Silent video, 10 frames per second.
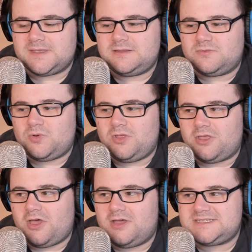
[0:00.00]
the royal
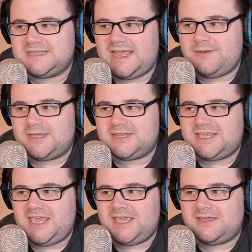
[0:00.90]
guards allowing the
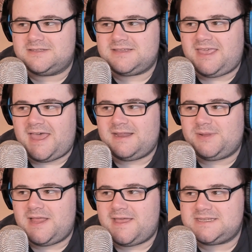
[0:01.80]
king to
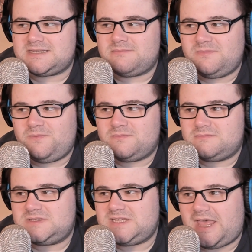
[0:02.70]
cannibalize them
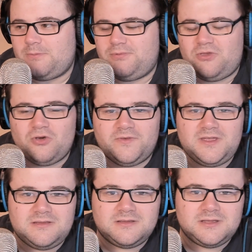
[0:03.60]
to help recover.